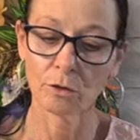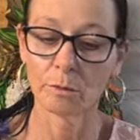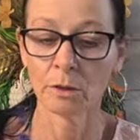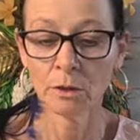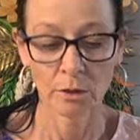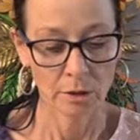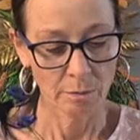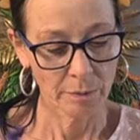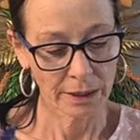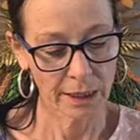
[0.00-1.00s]
up
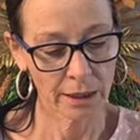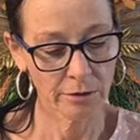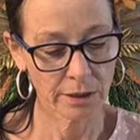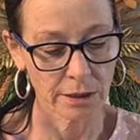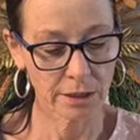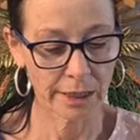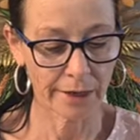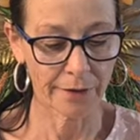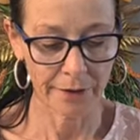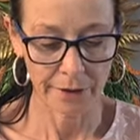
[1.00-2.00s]
a bit closer
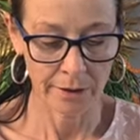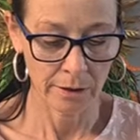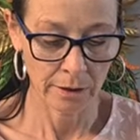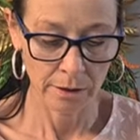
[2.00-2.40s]
together.